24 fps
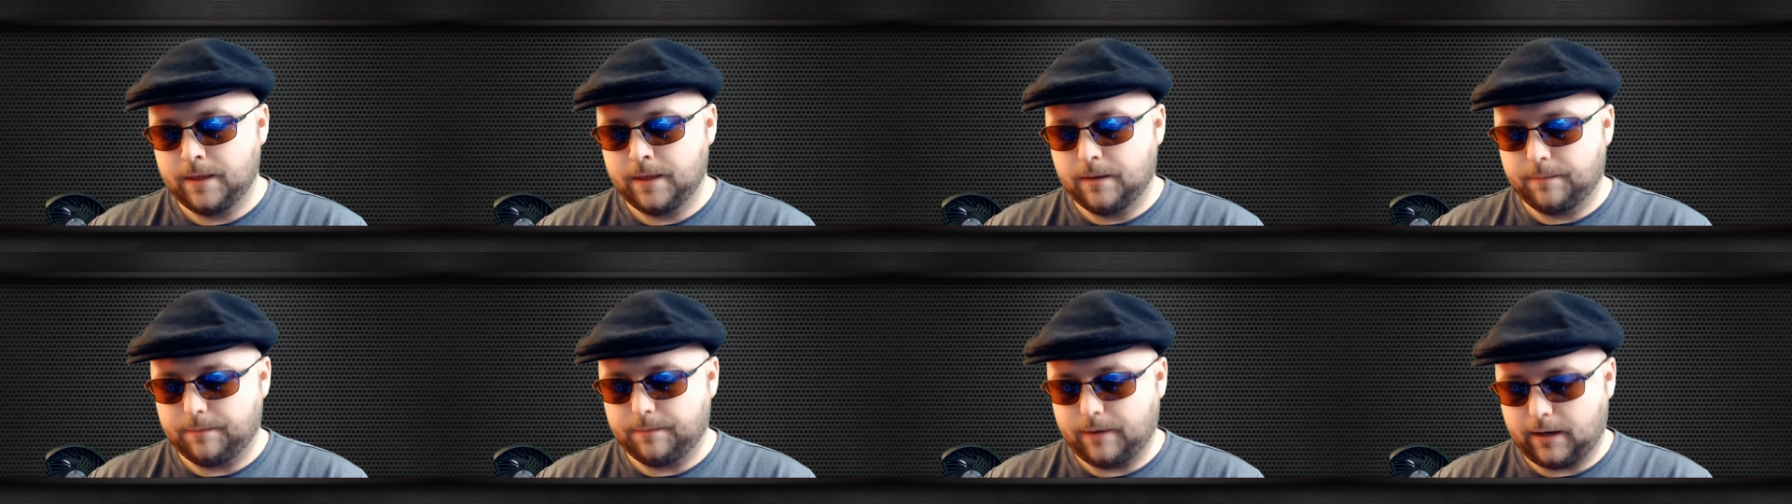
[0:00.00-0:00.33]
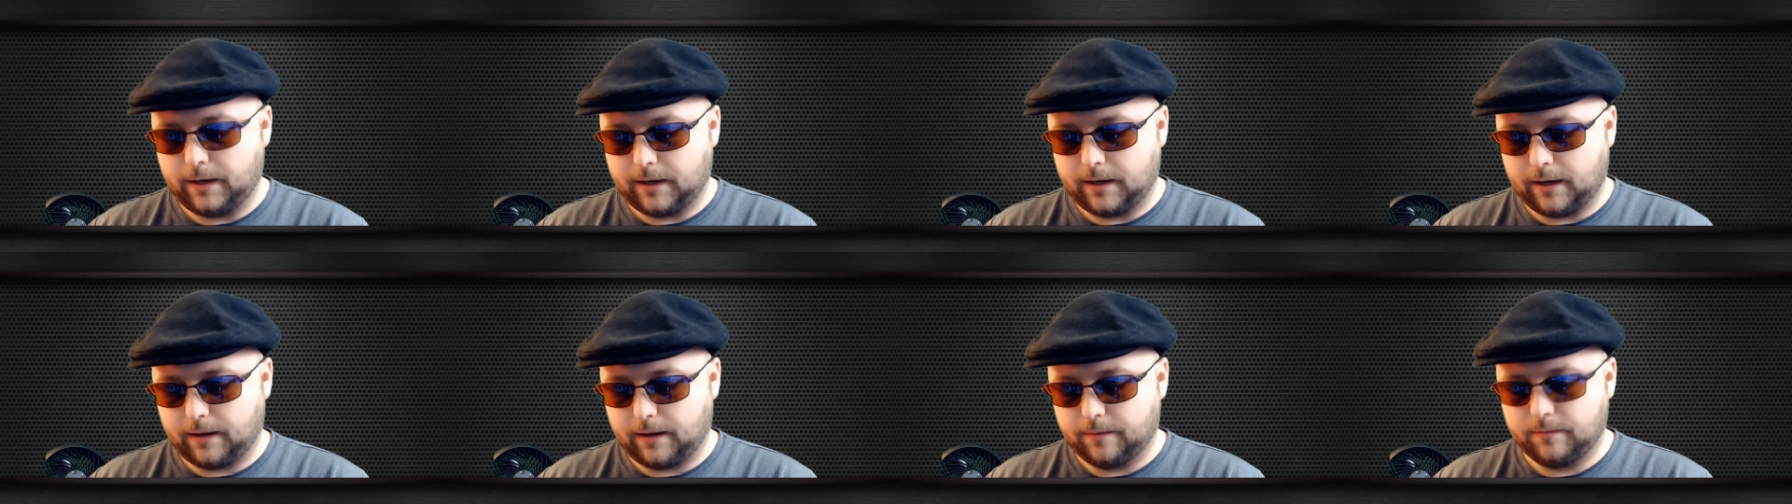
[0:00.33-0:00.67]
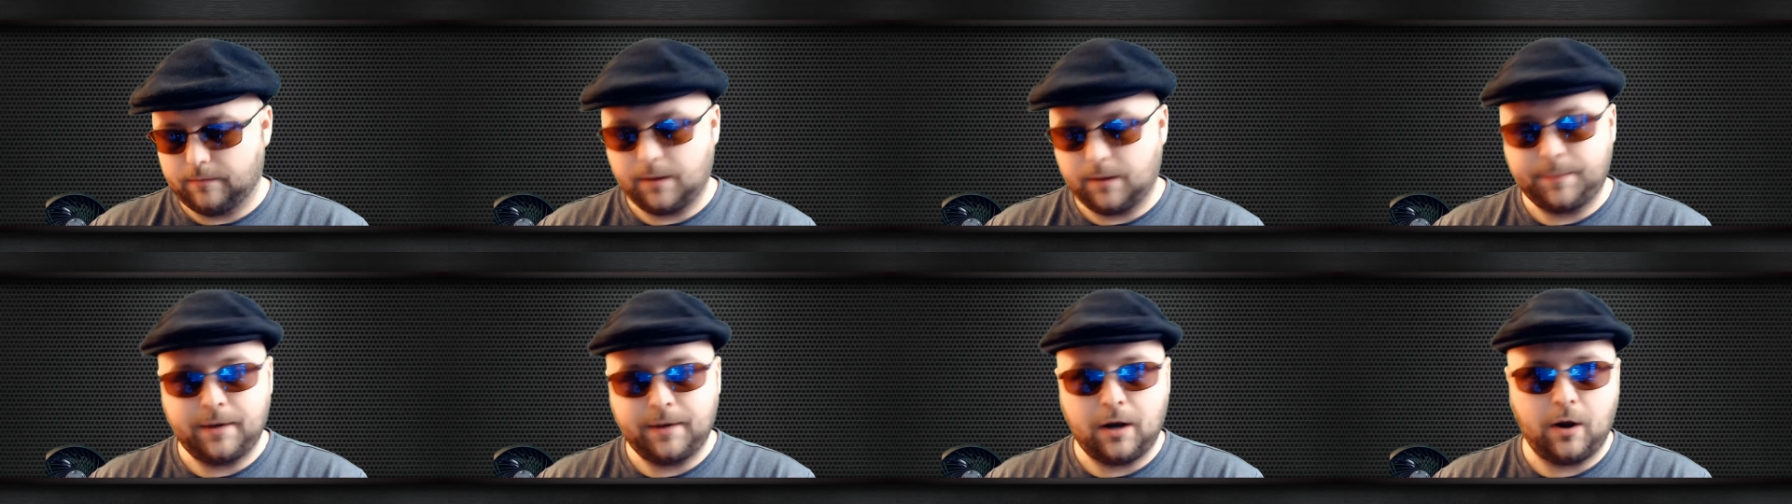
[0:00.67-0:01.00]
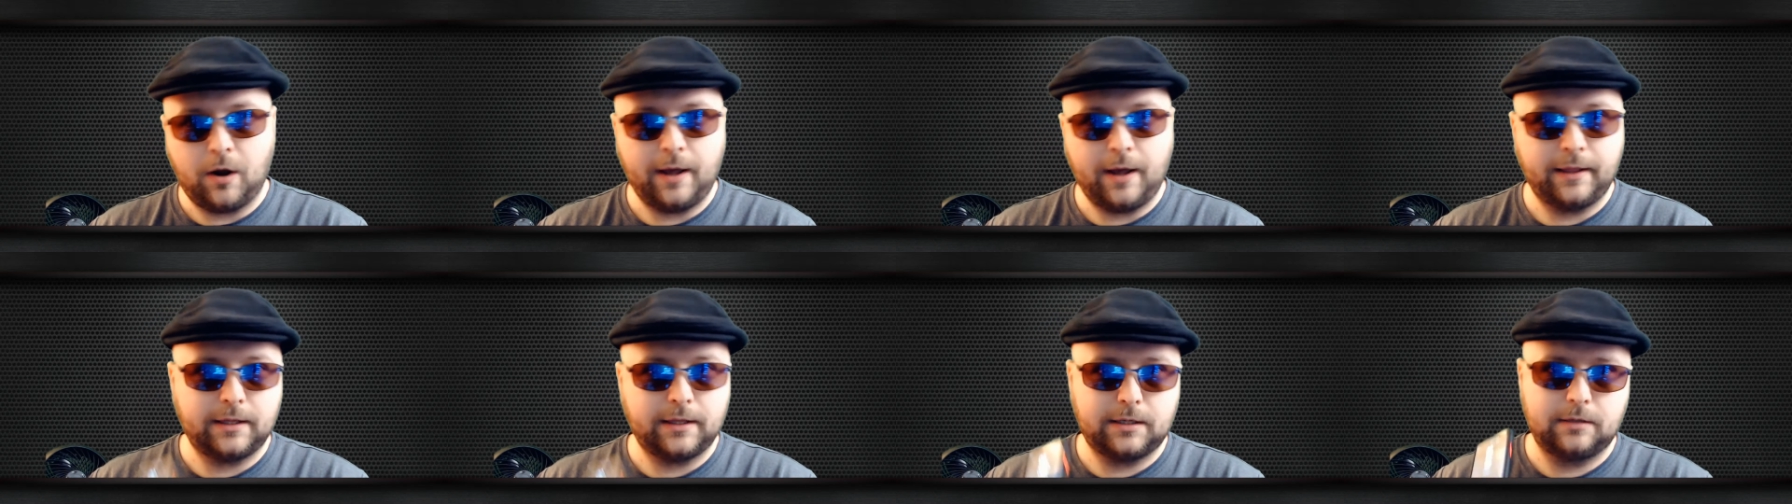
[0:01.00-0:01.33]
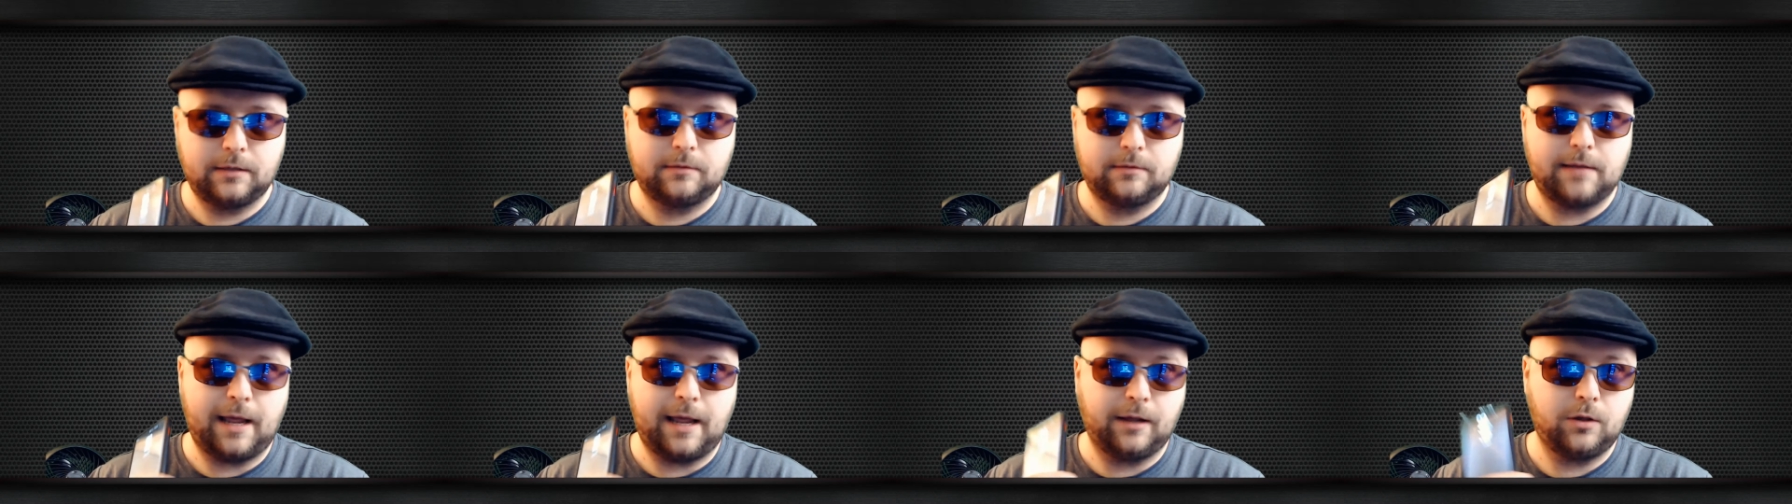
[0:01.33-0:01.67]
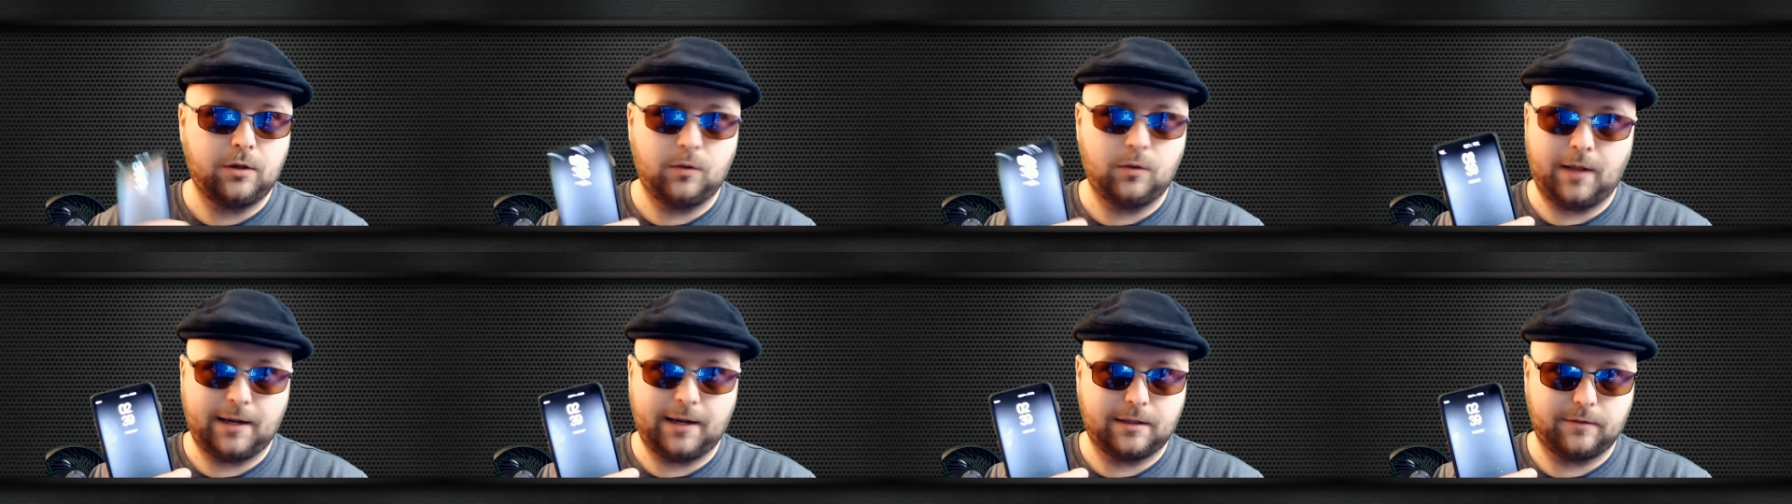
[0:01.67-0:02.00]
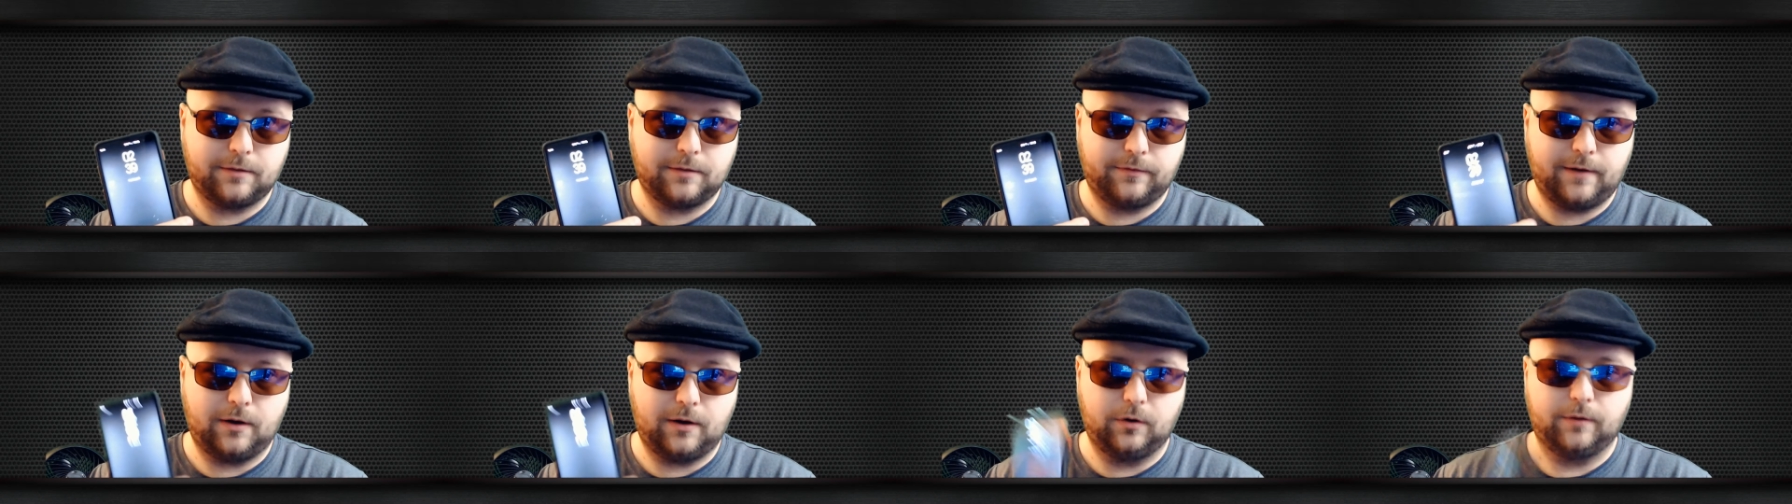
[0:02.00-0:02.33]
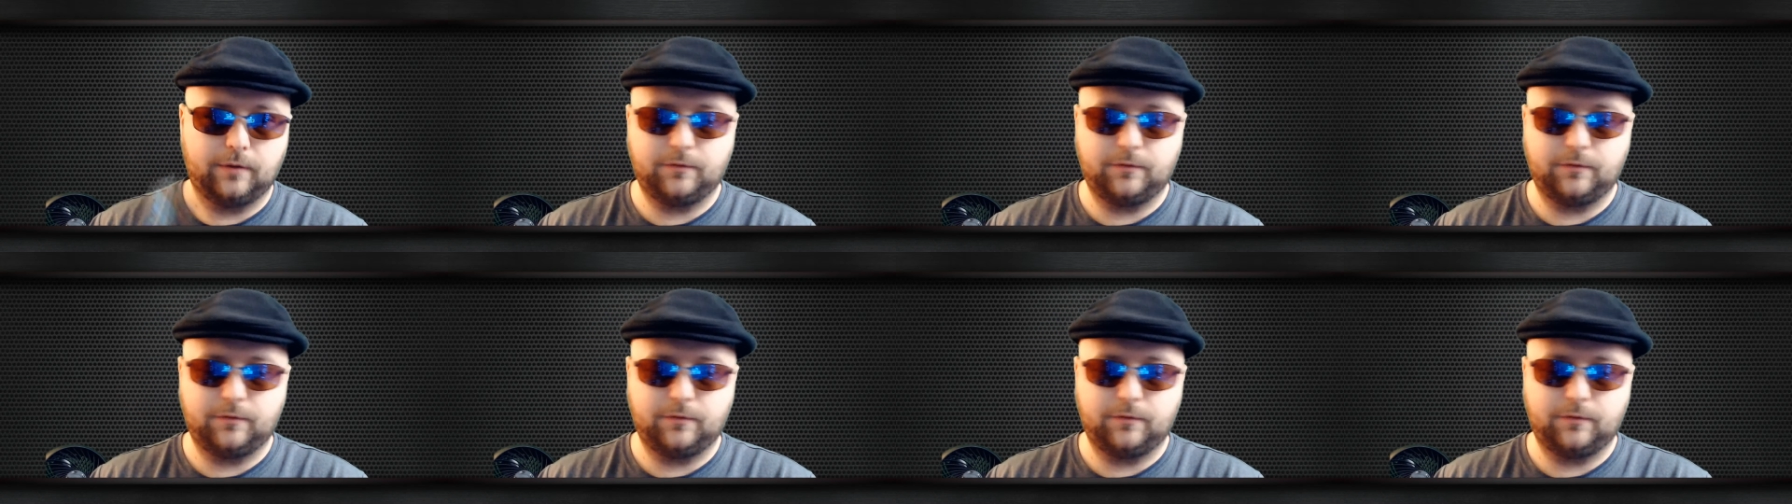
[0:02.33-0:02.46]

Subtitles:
But let me know how you like the phone.